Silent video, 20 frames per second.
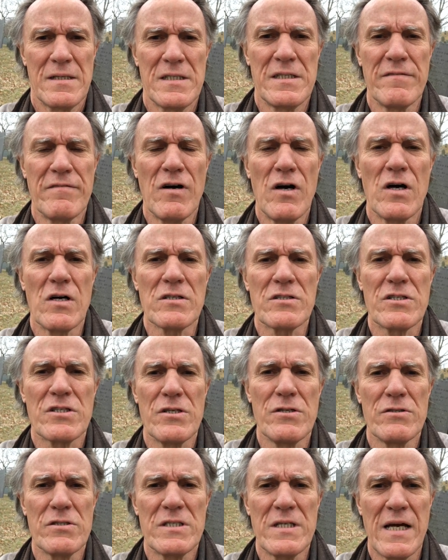De Vos,
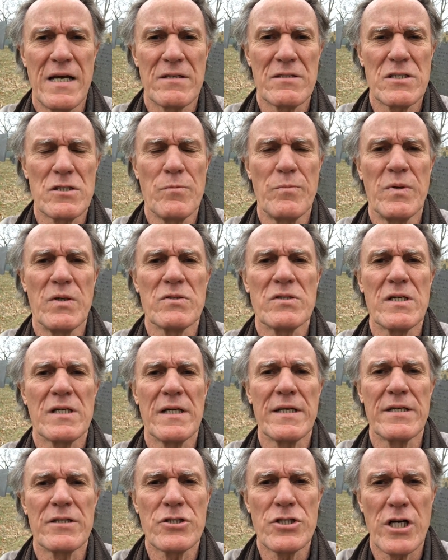who's now
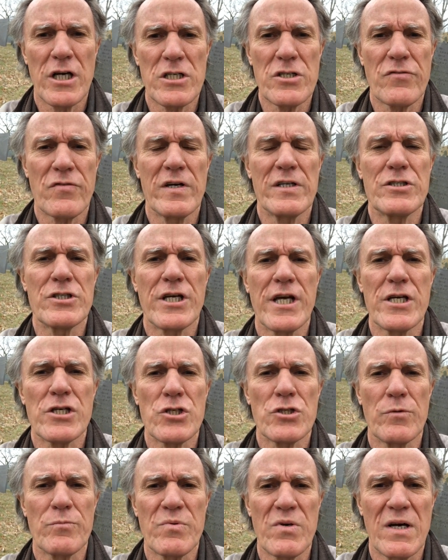supposedly in charge of our
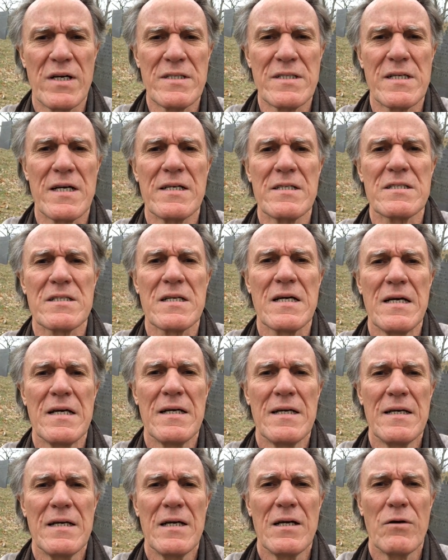educational process,
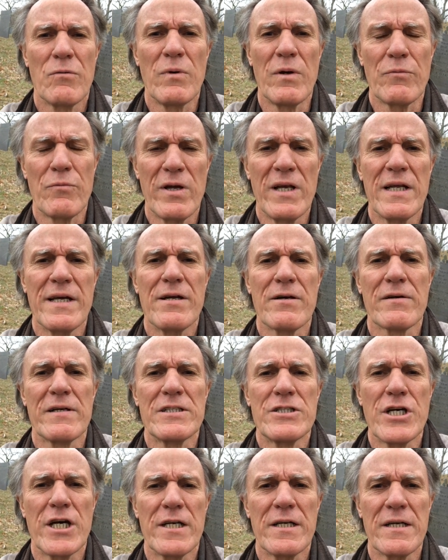when really her
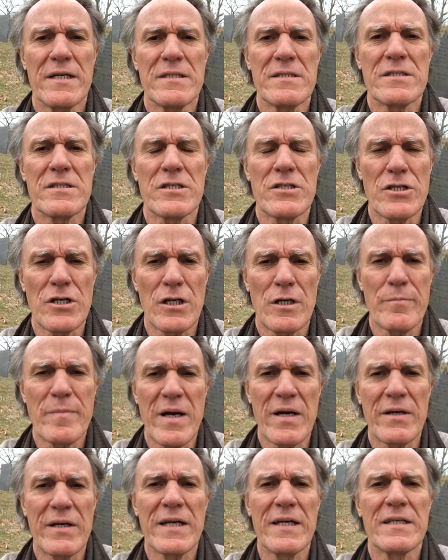agenda is to turn
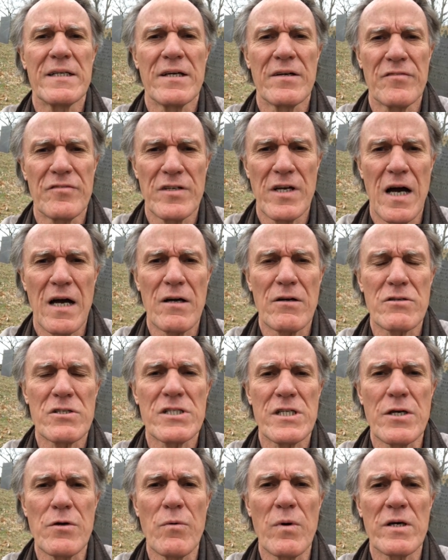America into a
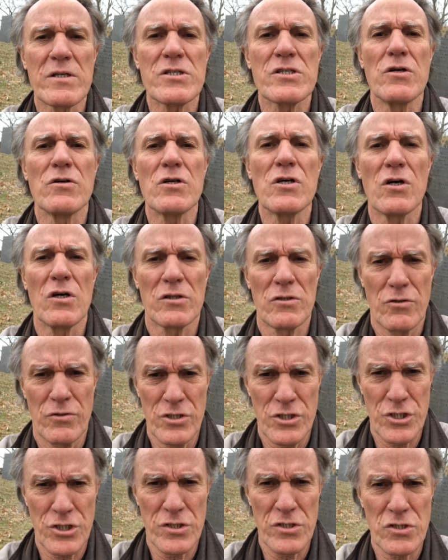theocracy where so-called
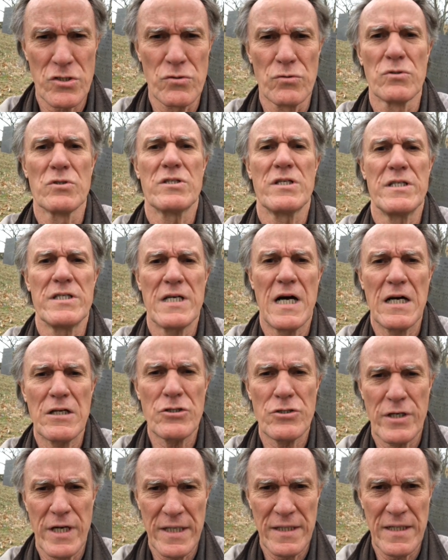Christian schools
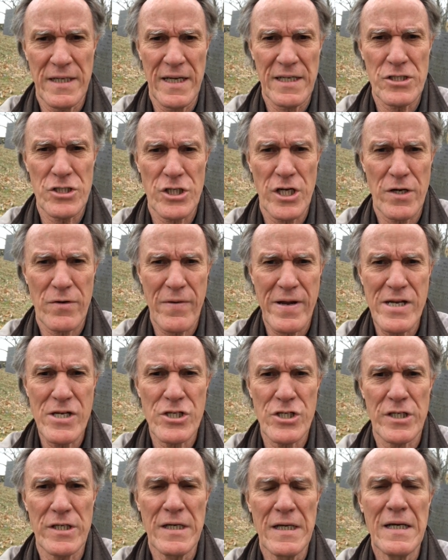indoctrinate the next
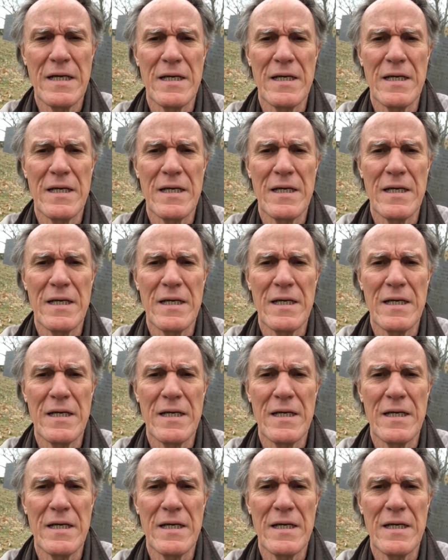generation,